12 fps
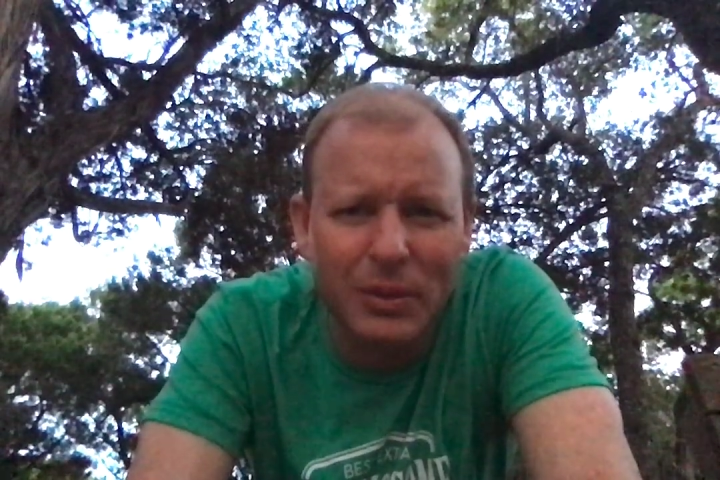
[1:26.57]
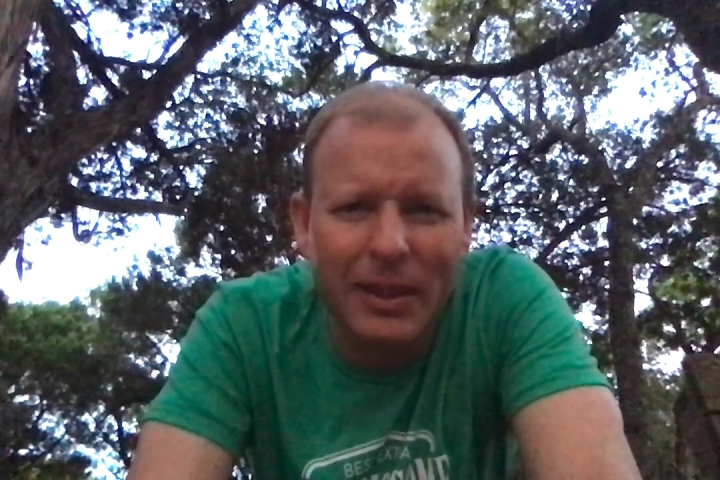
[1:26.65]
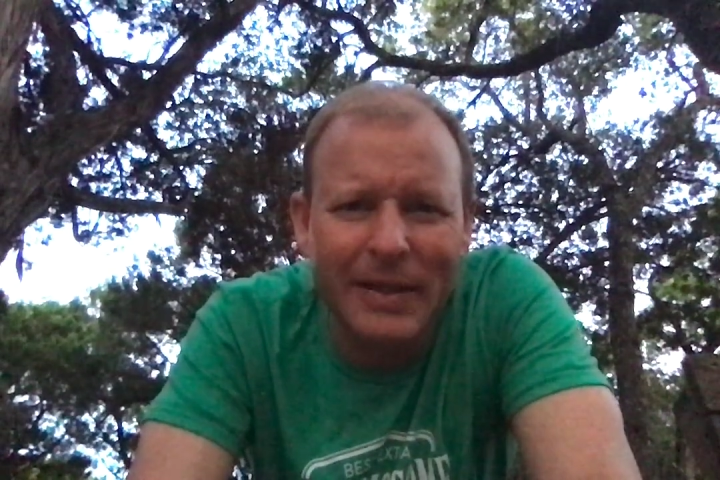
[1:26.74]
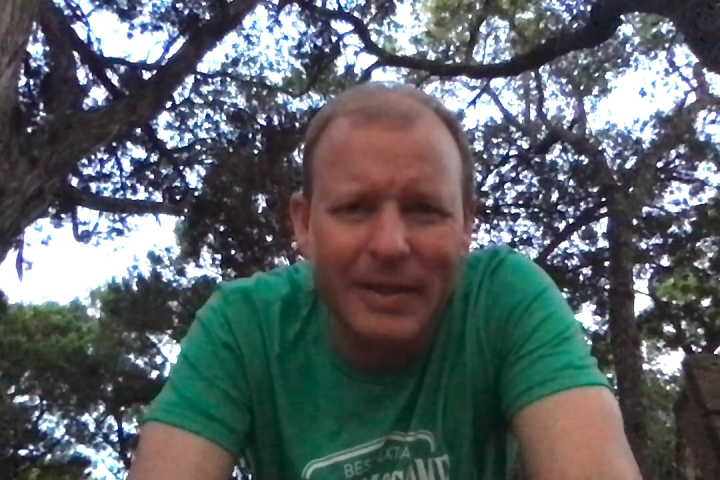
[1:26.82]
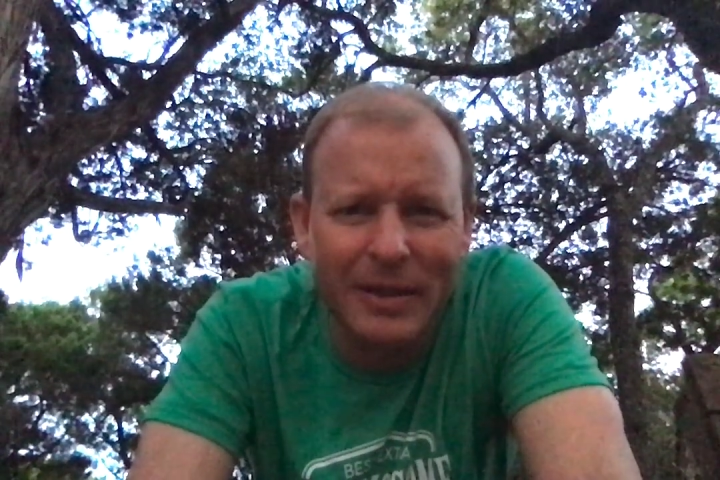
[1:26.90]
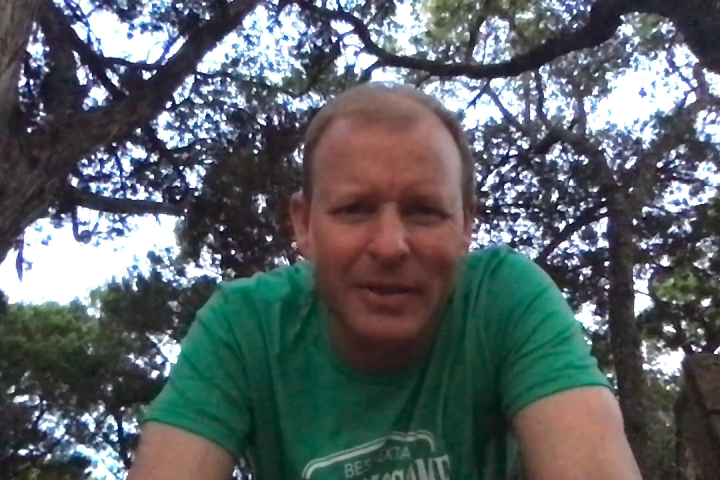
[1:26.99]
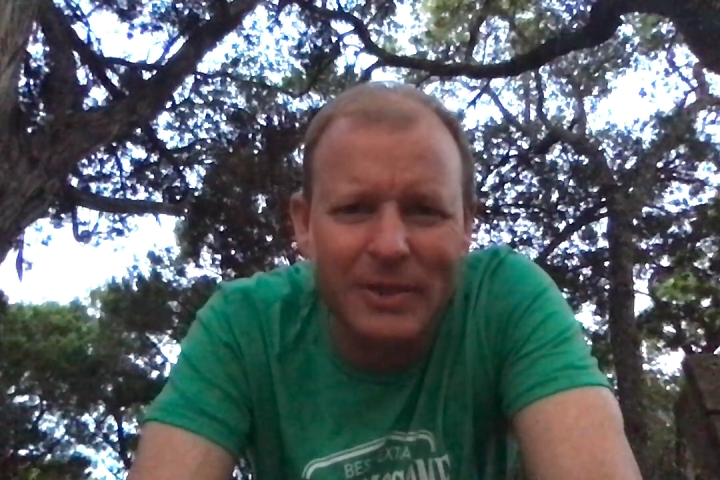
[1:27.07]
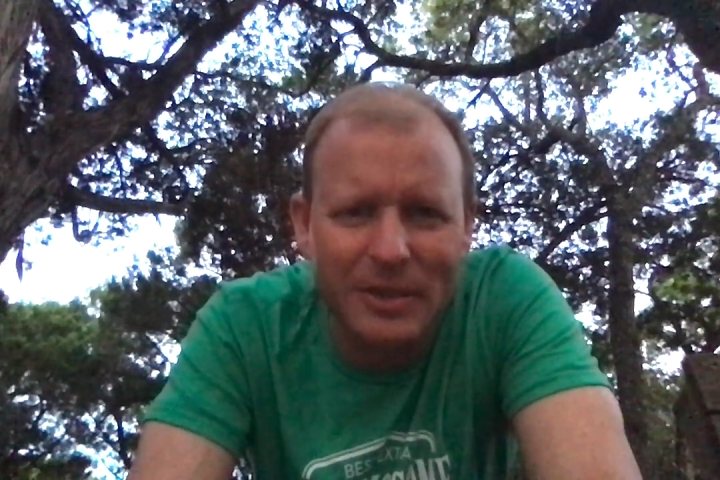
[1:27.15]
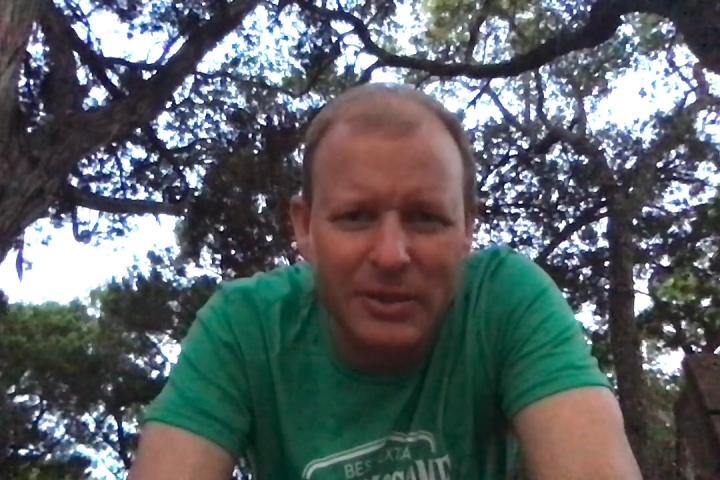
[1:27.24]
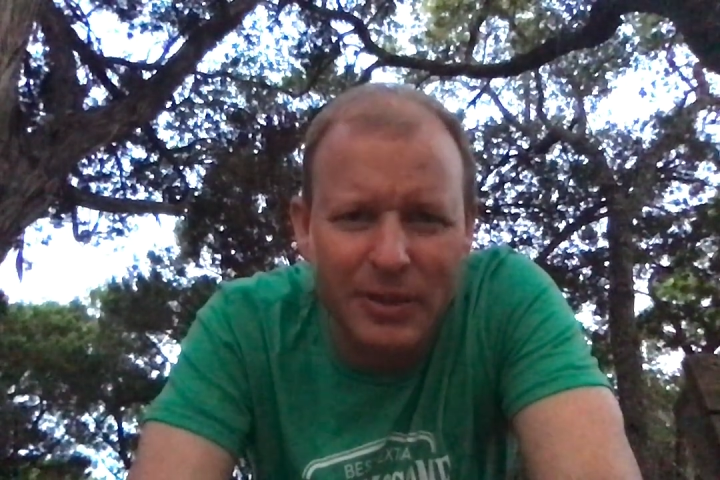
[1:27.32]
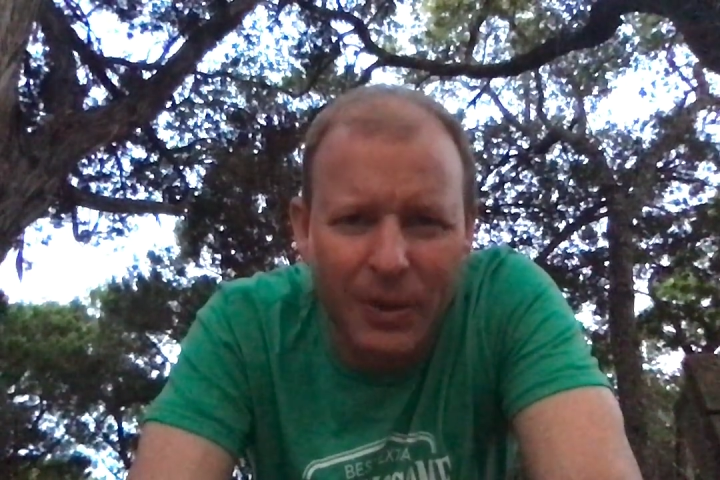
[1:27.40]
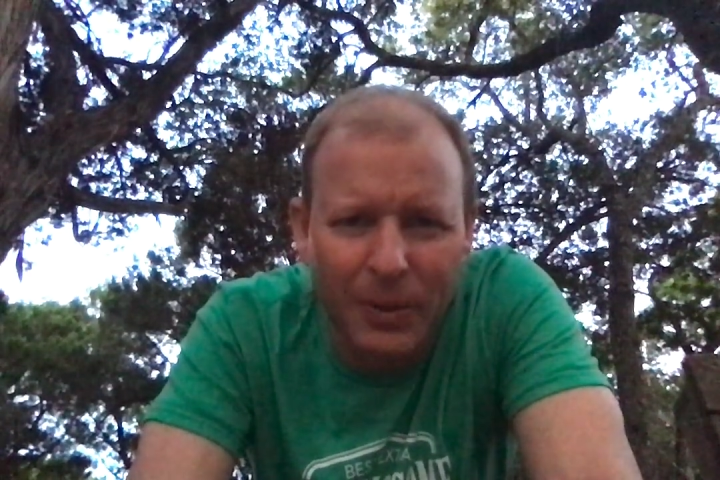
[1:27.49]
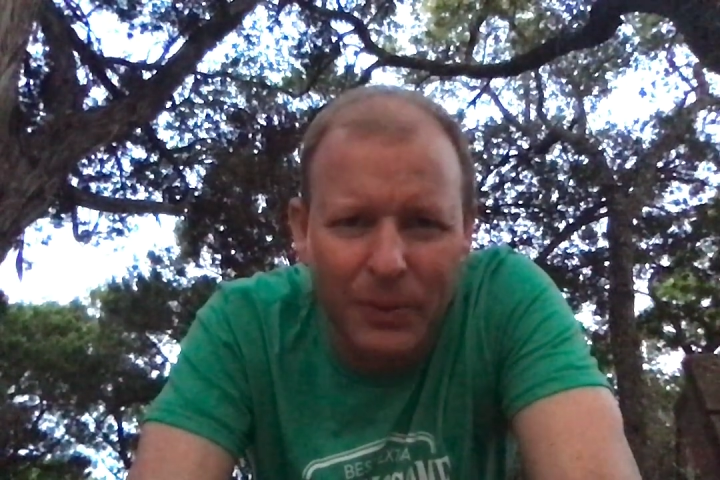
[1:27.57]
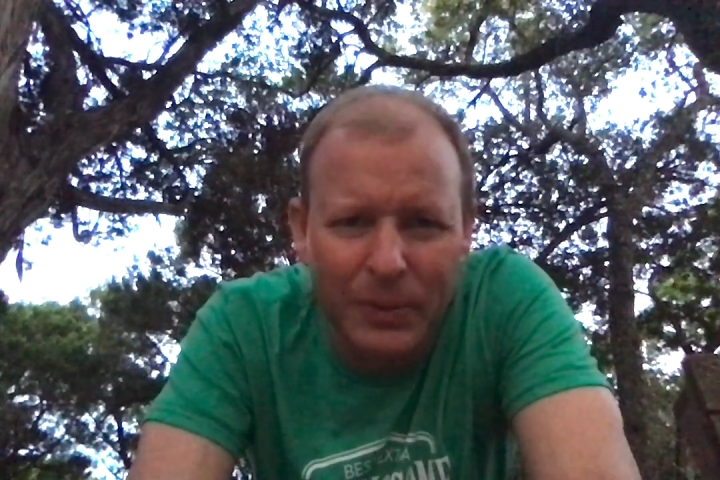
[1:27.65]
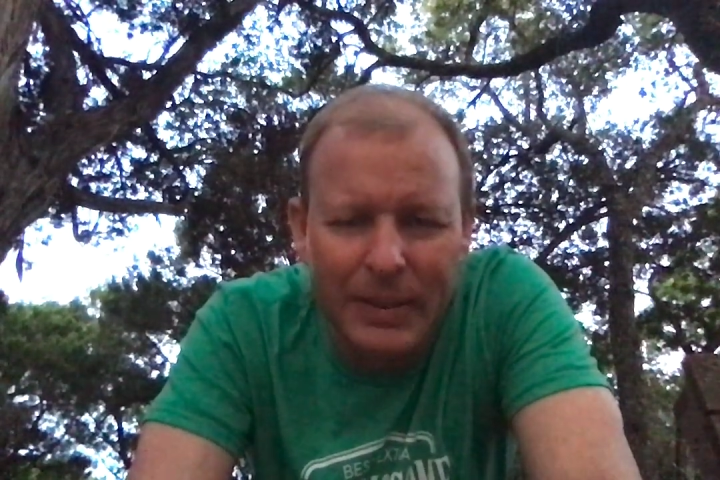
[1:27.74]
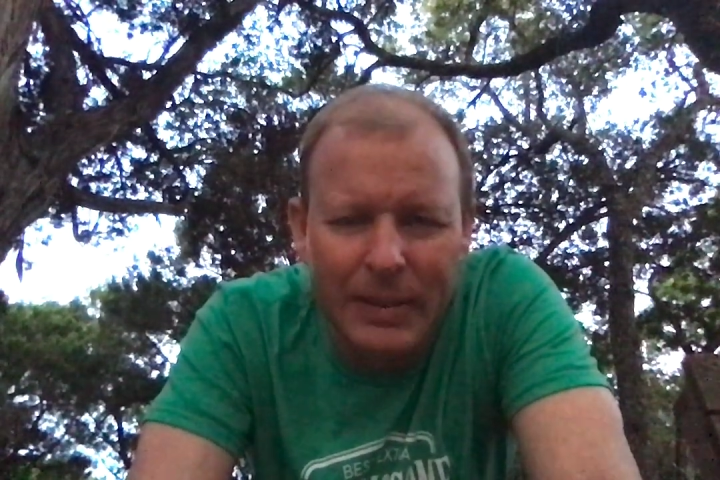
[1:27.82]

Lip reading: let us know.